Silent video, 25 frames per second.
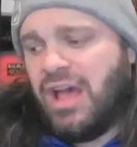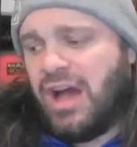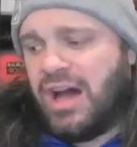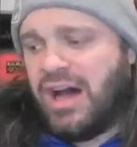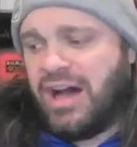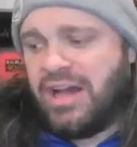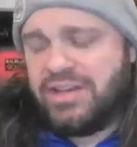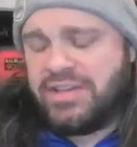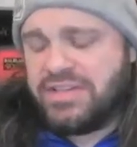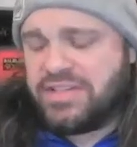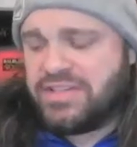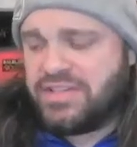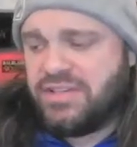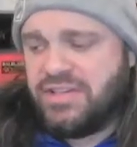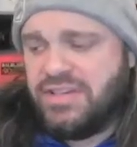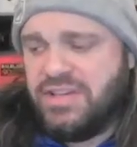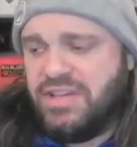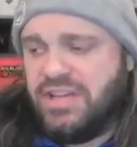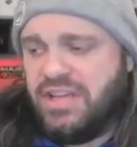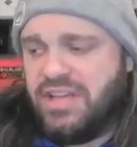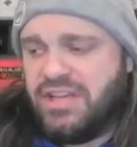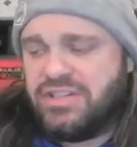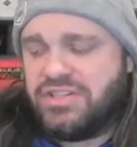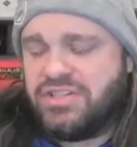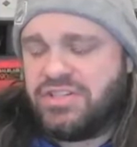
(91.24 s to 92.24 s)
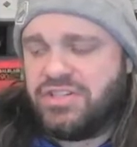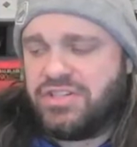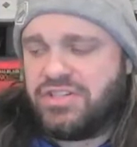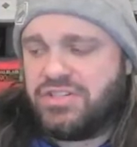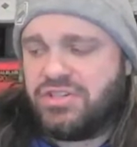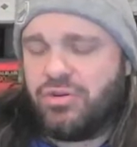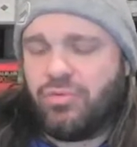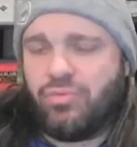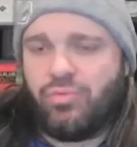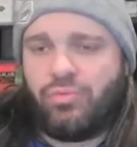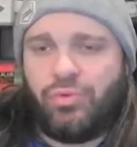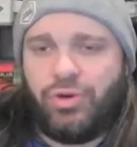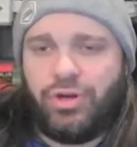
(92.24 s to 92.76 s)
Honestly, it's just
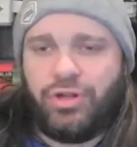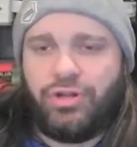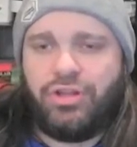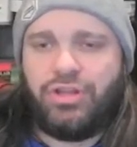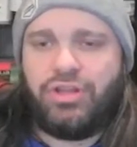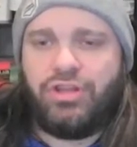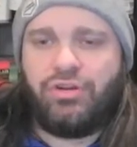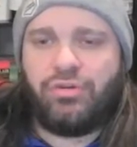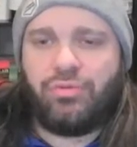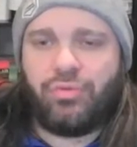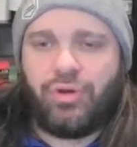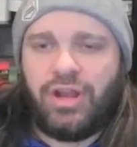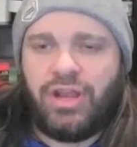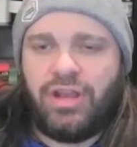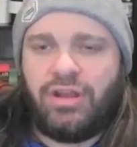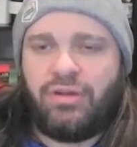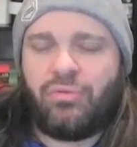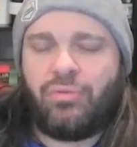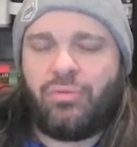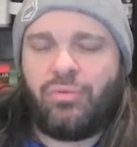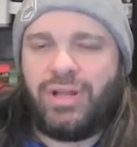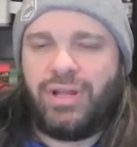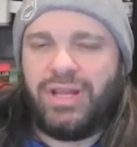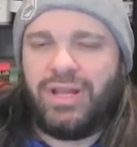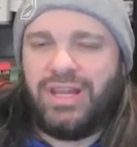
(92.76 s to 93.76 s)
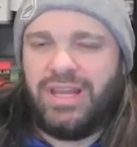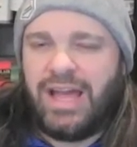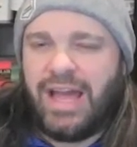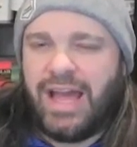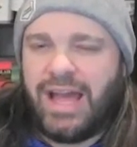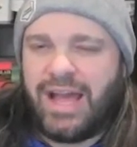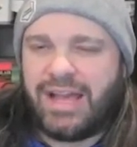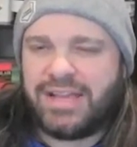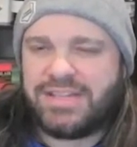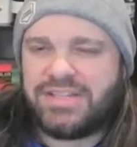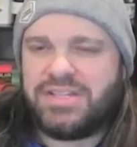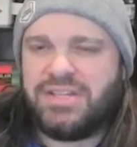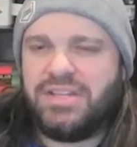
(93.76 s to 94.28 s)
a really great,
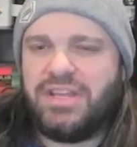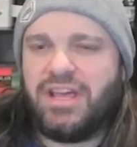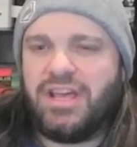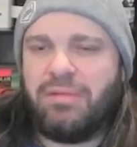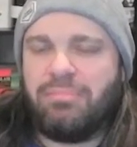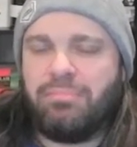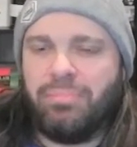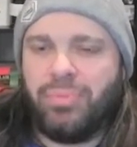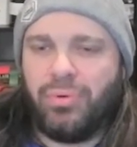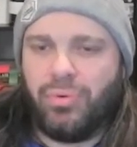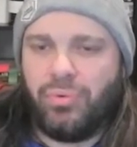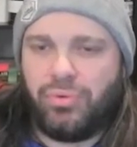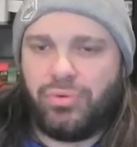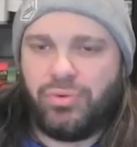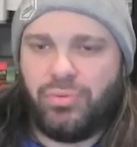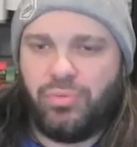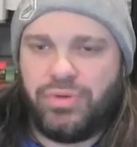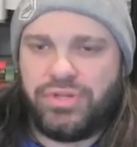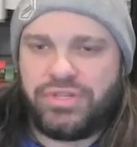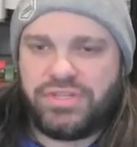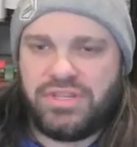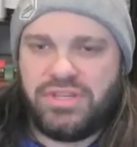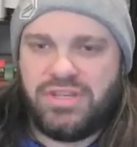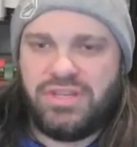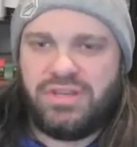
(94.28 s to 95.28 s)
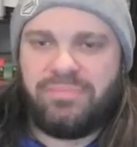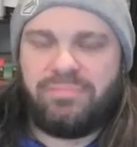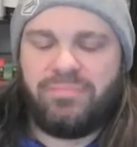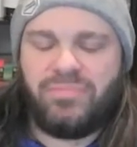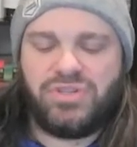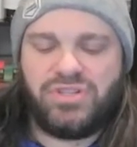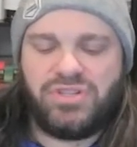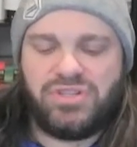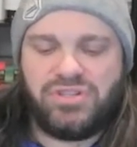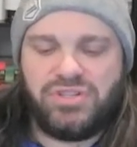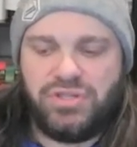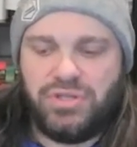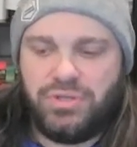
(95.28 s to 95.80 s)
relaxed yet bold whiskey,
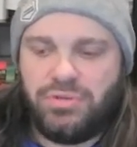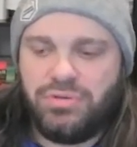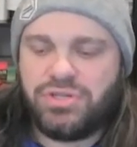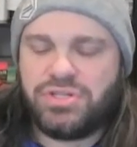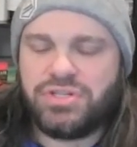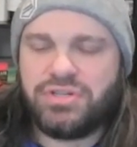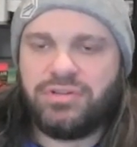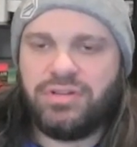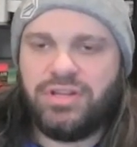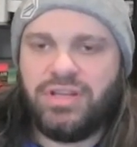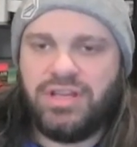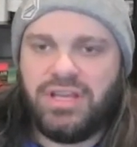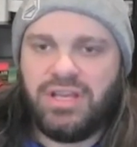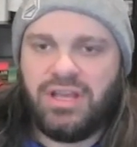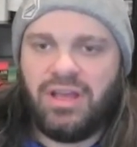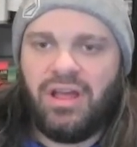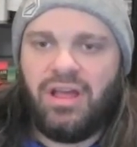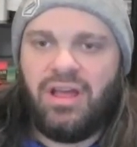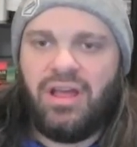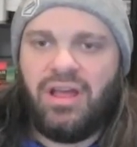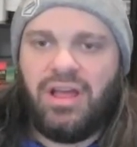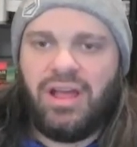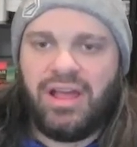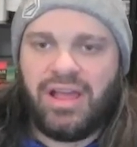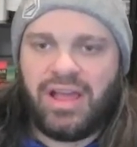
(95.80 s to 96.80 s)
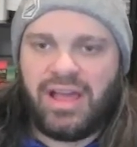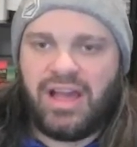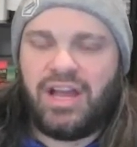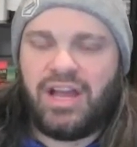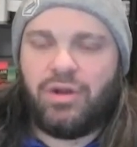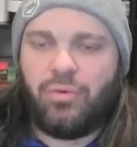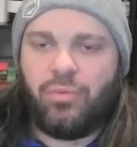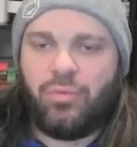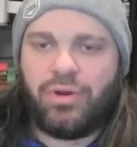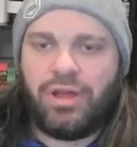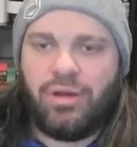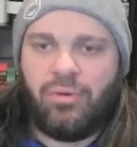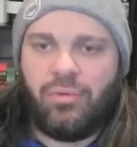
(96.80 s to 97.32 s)
which is usually kind
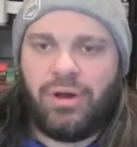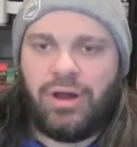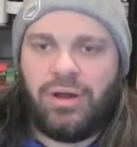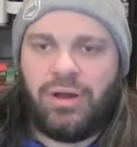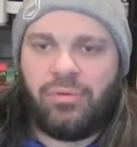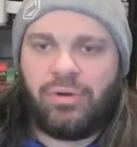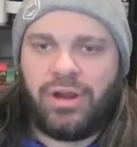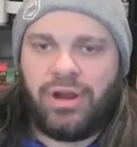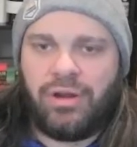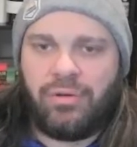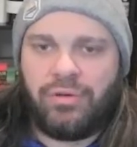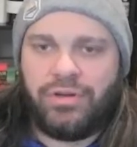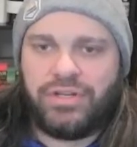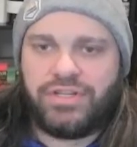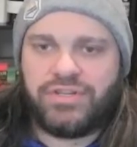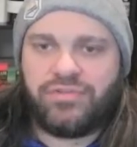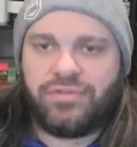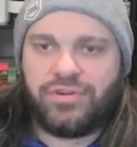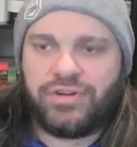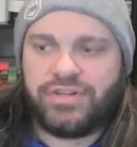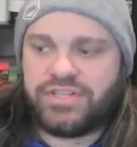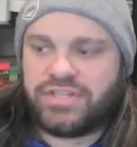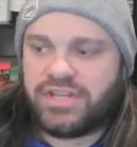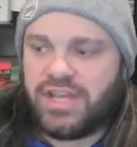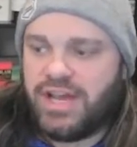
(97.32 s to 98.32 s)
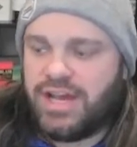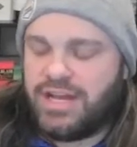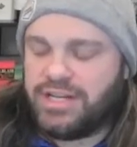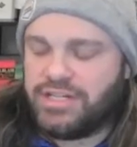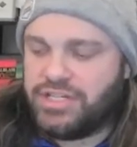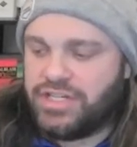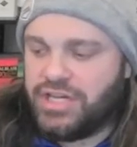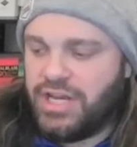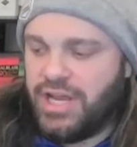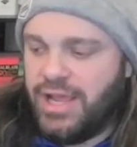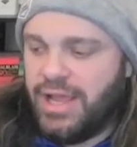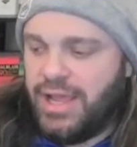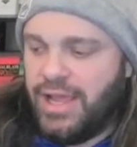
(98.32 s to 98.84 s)
of what I want when I reach for a
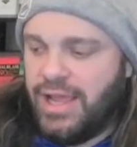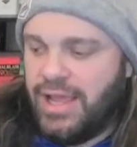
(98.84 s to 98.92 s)
scotch.